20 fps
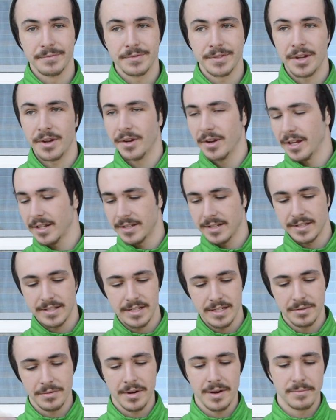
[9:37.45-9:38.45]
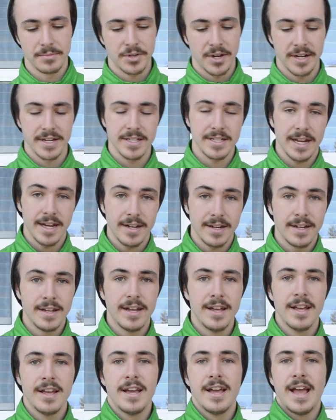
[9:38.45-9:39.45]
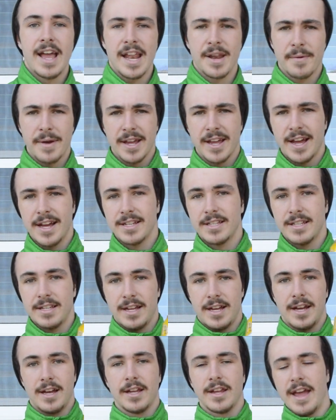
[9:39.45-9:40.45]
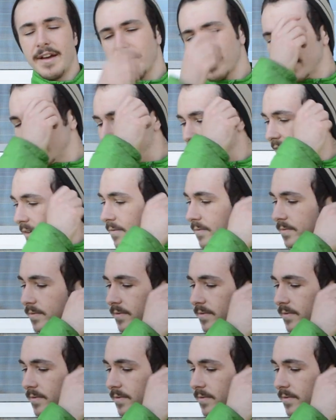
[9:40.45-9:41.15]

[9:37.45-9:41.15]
So you get to see what I'm trying to say. Anyway, guys, you have a good day.